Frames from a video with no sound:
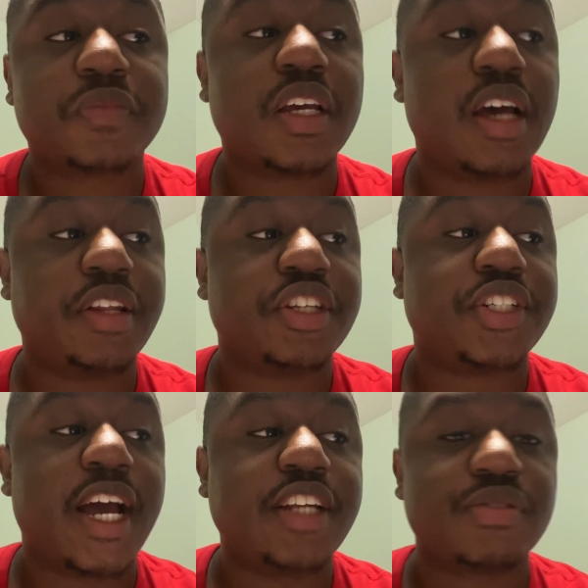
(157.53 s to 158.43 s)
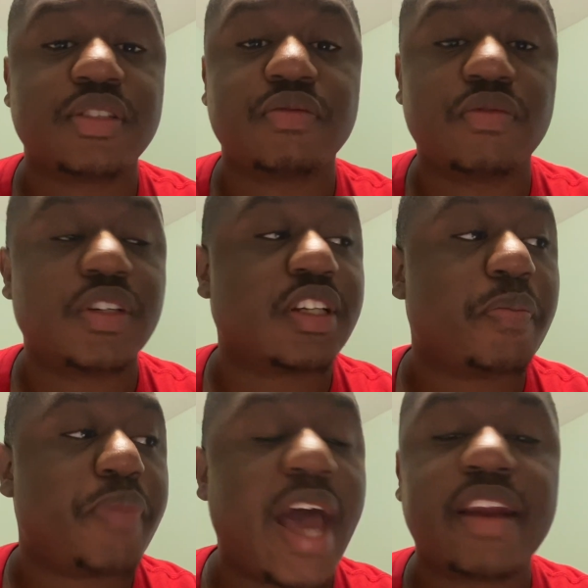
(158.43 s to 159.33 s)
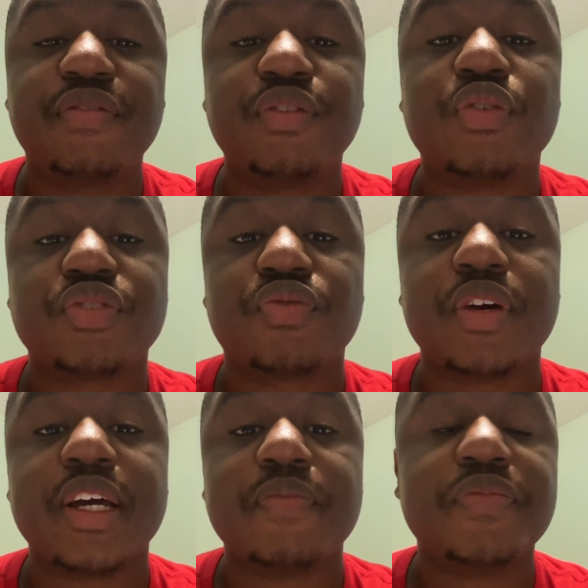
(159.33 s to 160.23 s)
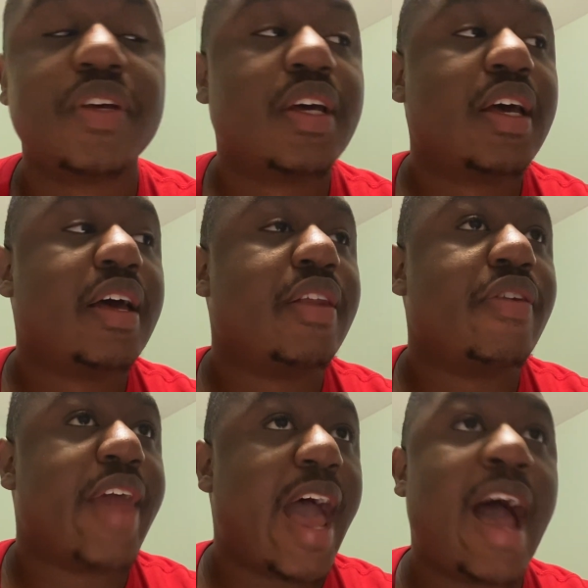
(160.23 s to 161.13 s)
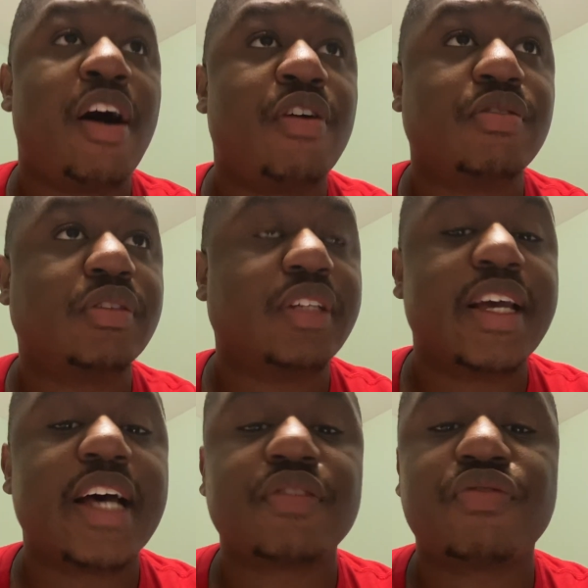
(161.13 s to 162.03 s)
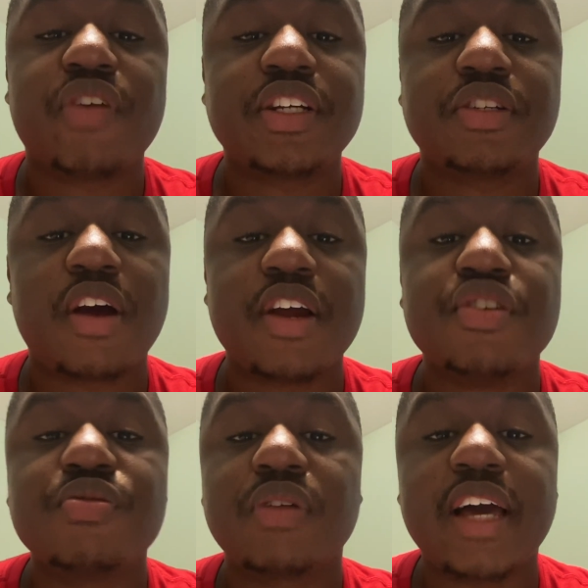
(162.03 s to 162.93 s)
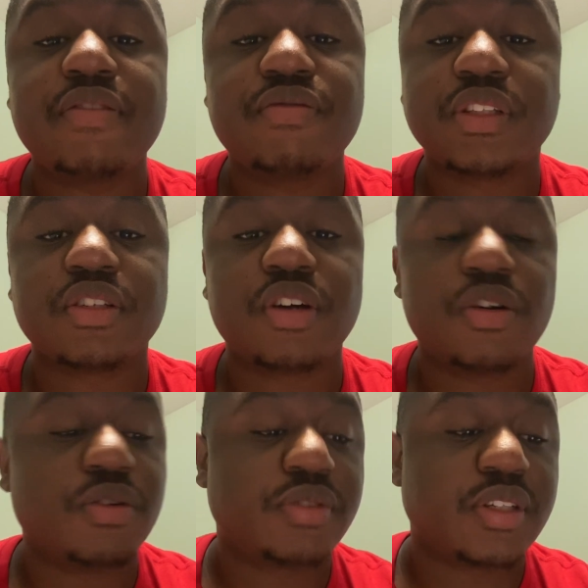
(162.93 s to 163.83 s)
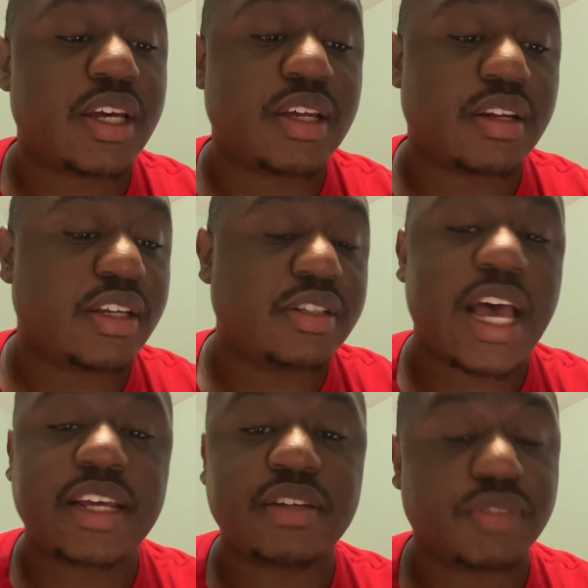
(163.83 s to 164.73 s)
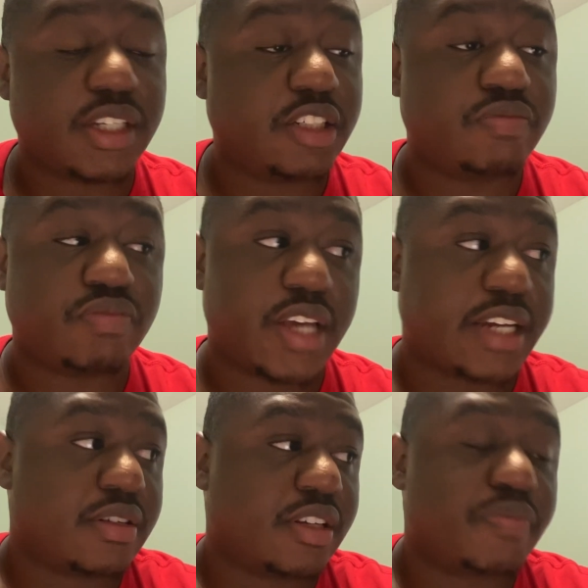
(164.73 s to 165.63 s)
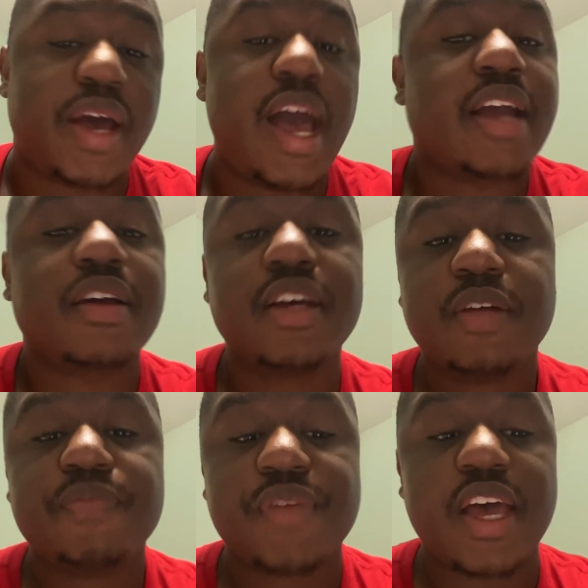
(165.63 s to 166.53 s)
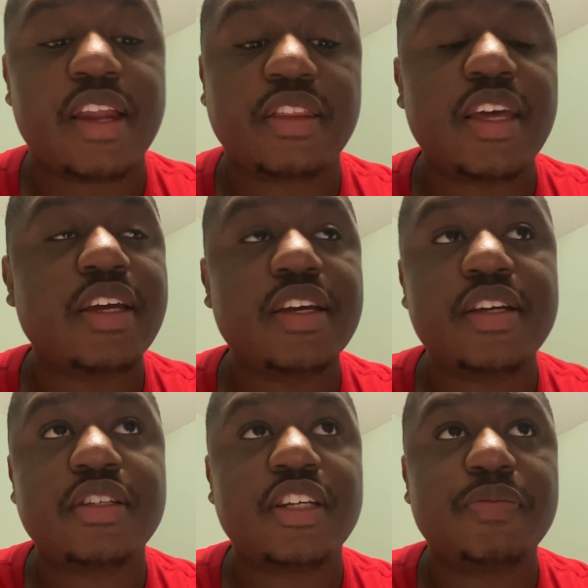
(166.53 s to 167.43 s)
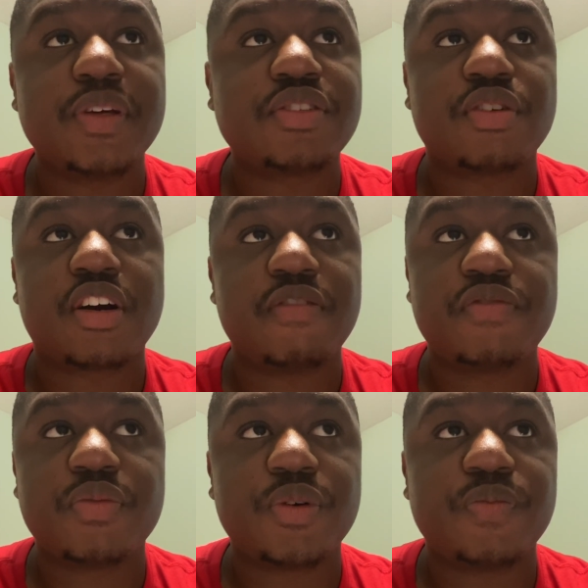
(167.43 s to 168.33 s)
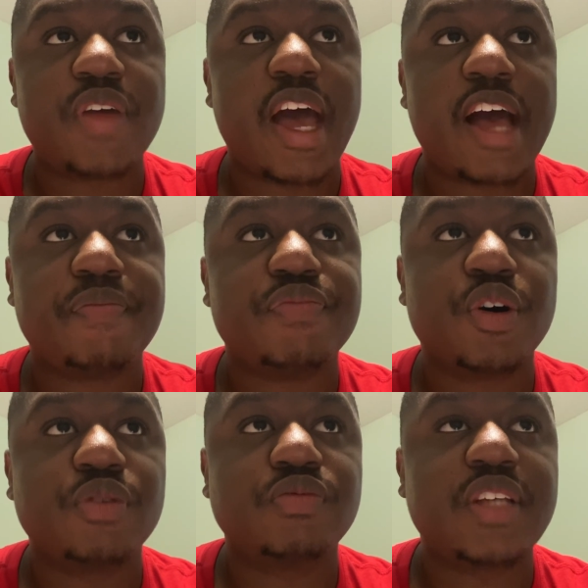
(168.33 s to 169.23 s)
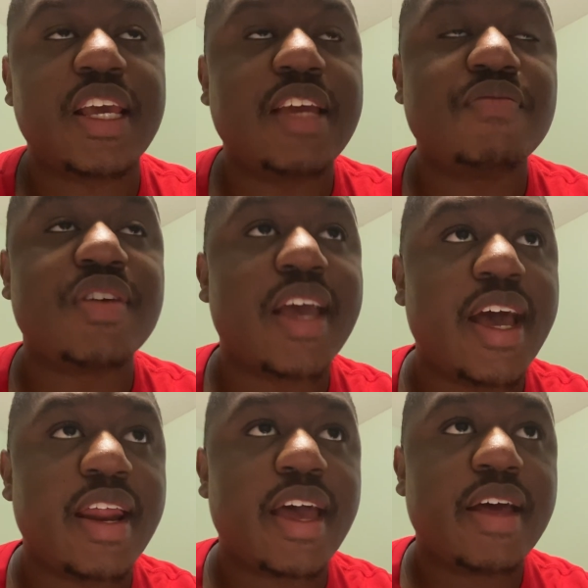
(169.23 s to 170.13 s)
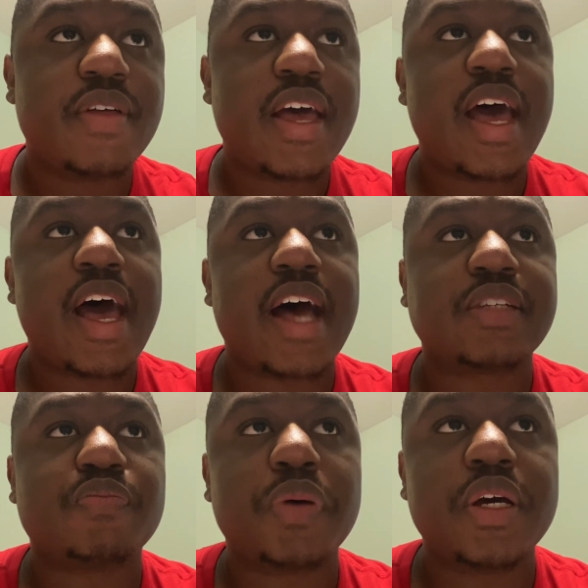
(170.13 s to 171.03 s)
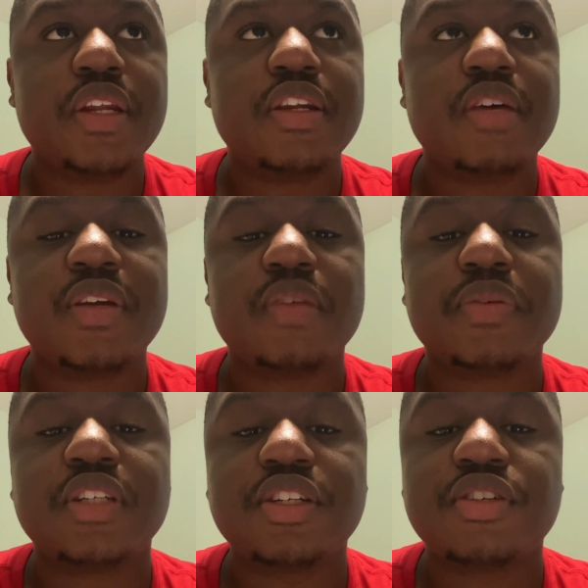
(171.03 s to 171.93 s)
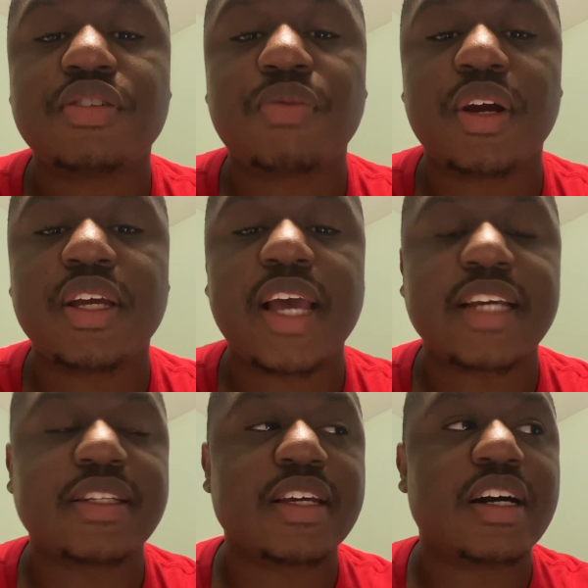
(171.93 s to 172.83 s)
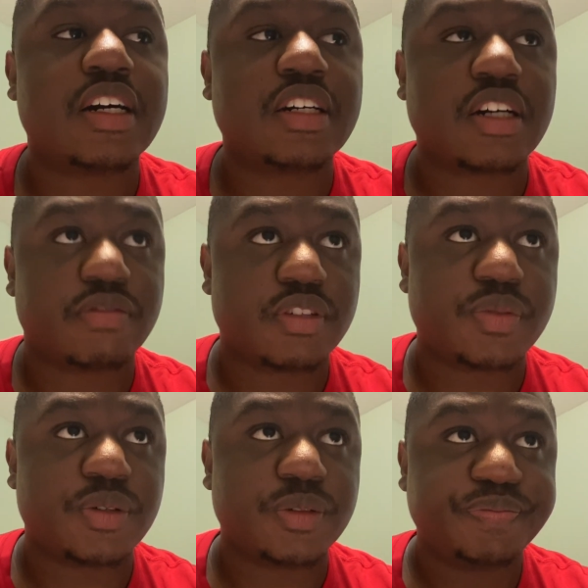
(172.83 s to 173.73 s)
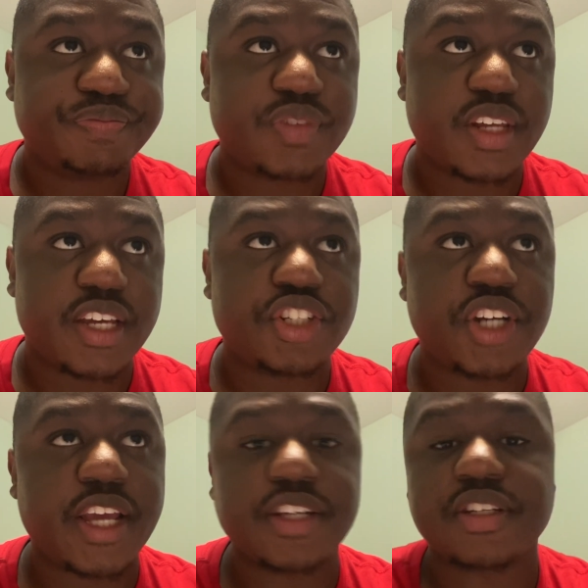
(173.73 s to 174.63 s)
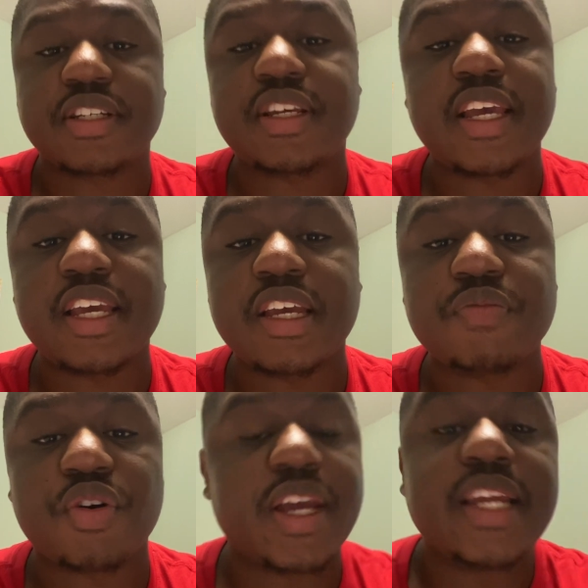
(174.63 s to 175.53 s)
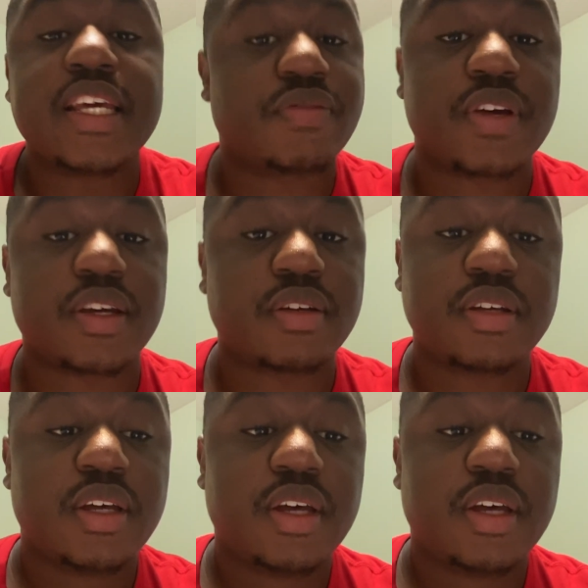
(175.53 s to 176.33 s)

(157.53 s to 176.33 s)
The Giants was a bad influence for him. Now he has a fresh start and new life with the Colts, and he hasn't looked back. And the thing is, he's been so comfortable that no team yet has put him in a position to where he has to get uncomfortable and change the scheme or anything.